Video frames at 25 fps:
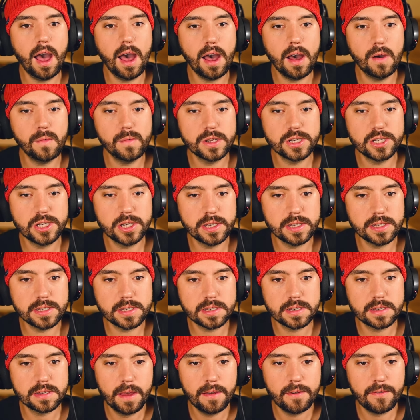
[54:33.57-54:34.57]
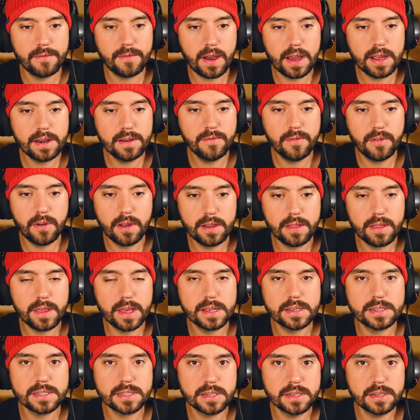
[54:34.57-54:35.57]
which is find fun
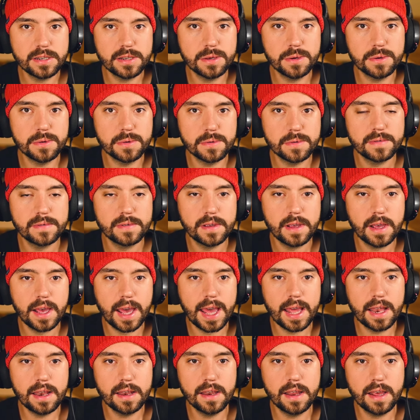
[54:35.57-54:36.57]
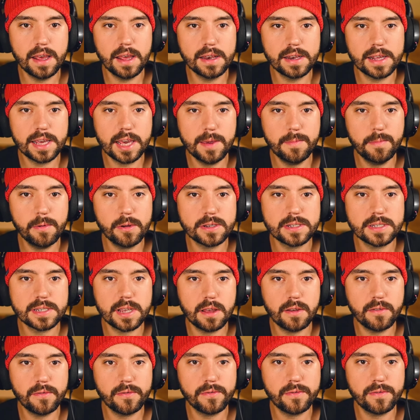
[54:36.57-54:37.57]
things to do and keep
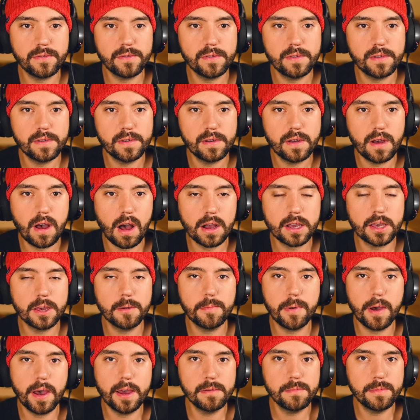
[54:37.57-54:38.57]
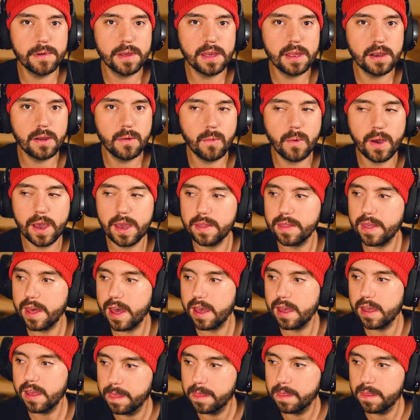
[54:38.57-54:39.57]
yourself occupied, but in a way
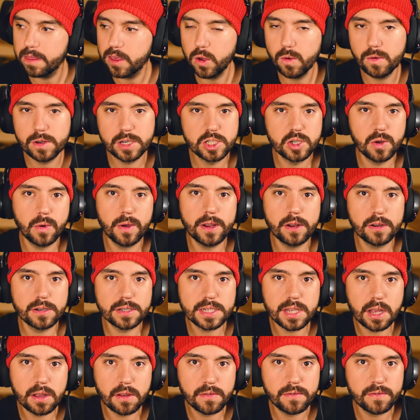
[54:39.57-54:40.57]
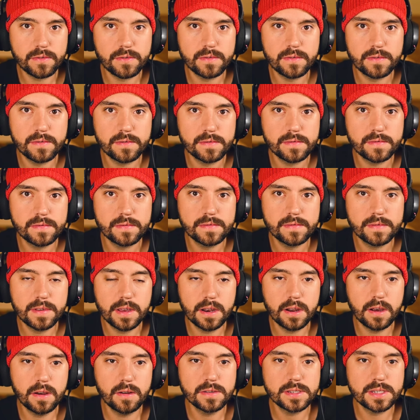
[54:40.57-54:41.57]
that you enjoy yourself.
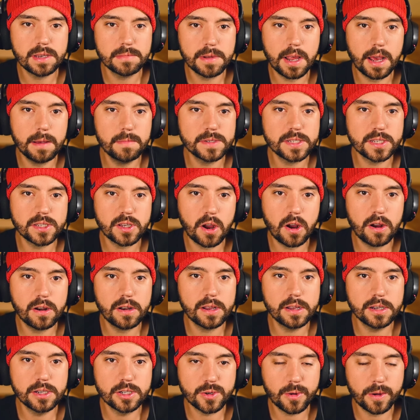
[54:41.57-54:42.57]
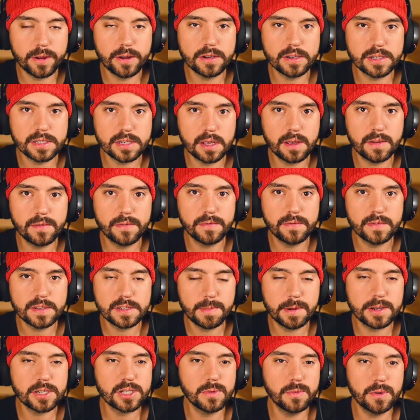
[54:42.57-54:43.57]
You know, sometimes it's hard to enjoy yourself,
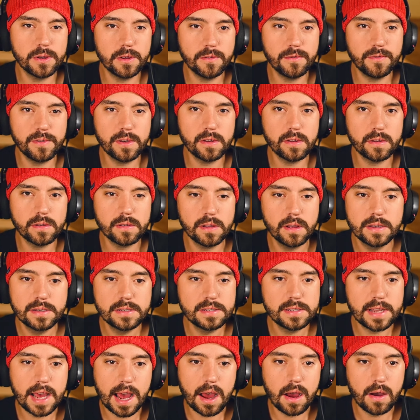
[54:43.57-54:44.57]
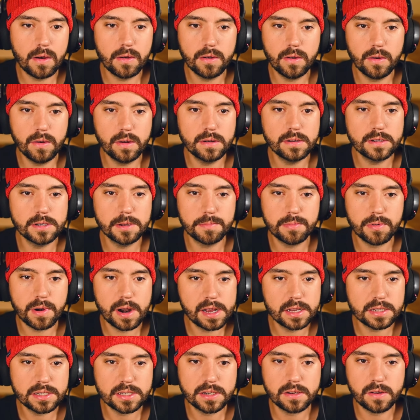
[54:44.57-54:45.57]
especially when you feel down or
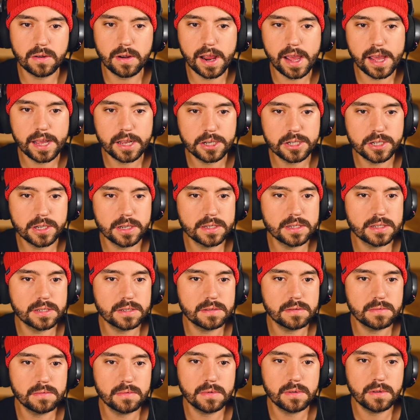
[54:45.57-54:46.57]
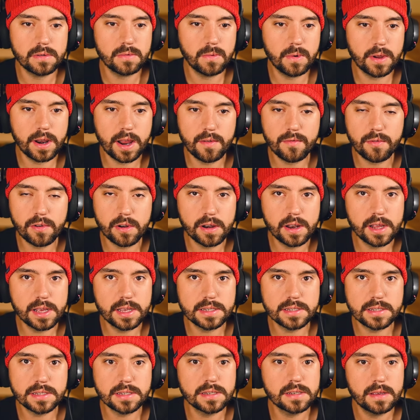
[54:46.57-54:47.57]
depressed or anxious. Whatever it
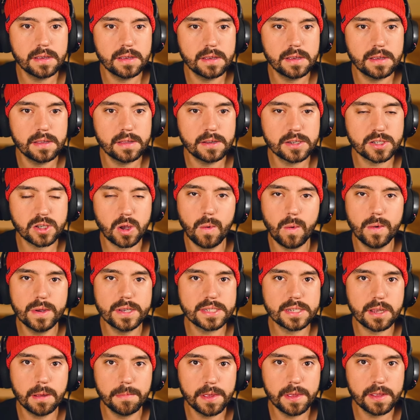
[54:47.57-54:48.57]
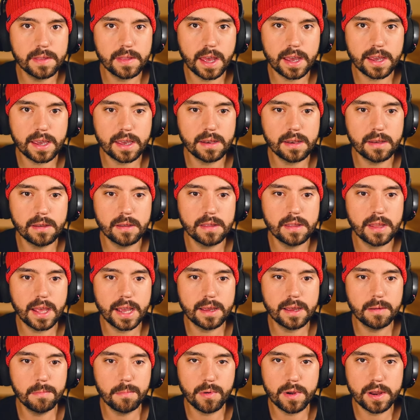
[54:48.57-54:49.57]
is, there's always something that
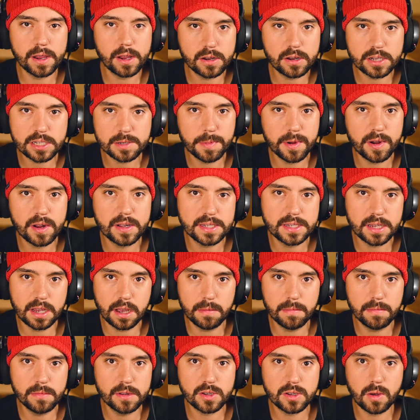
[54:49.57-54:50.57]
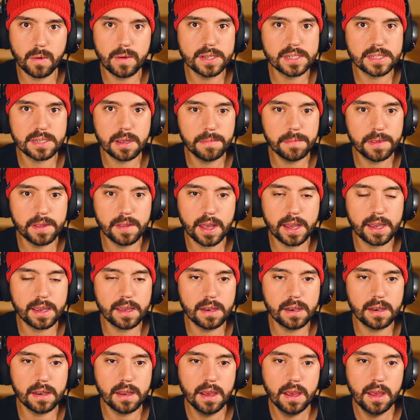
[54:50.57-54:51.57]
can bring your spirits up. There's always something that
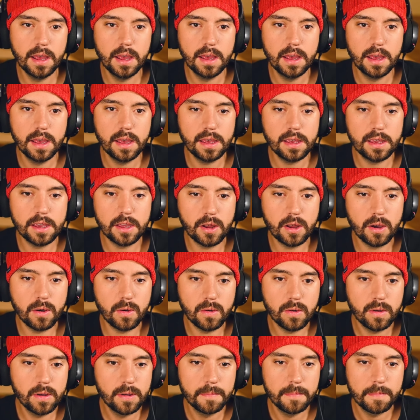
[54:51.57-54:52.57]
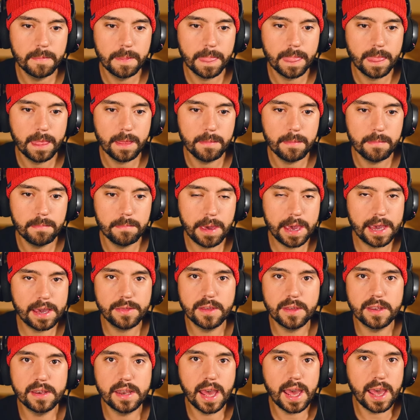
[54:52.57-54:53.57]
can, you know, make
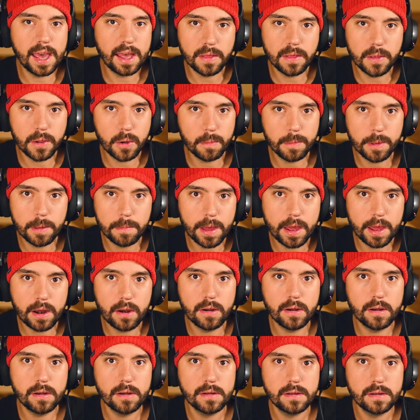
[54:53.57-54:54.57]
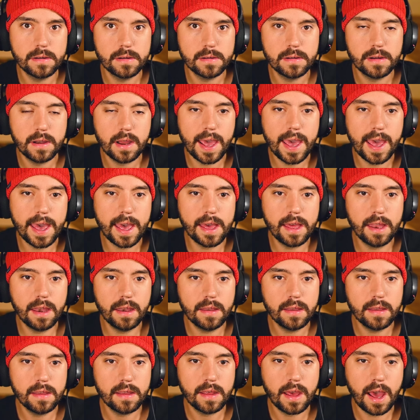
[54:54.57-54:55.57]
the day a little bit better.
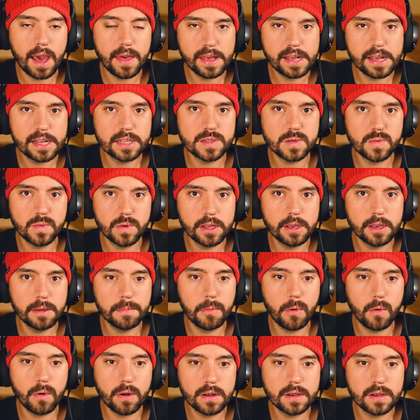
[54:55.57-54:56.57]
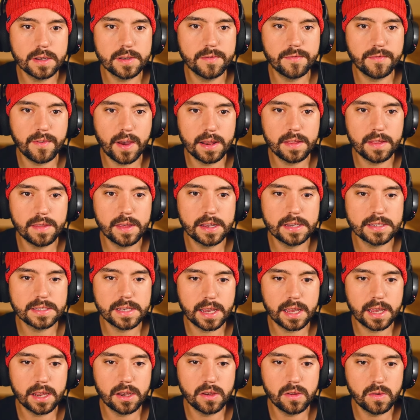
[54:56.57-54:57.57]
And I think it's really important to find things
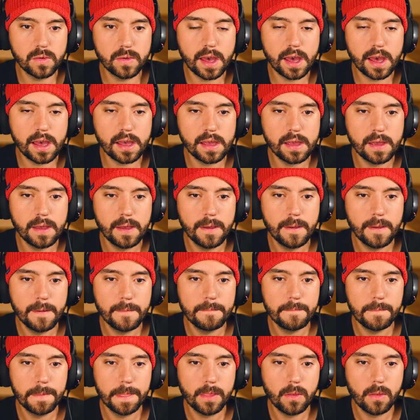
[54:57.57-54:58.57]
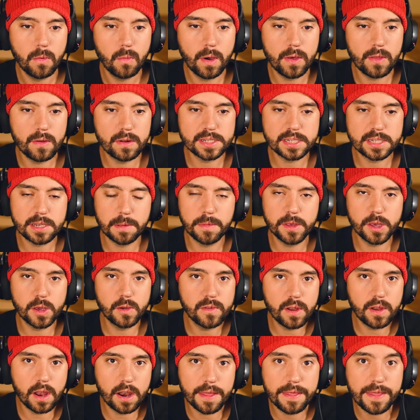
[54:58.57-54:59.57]
that can do that. whether it's something you've
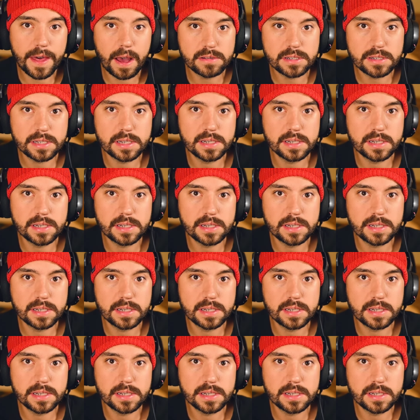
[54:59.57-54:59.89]
done 1,000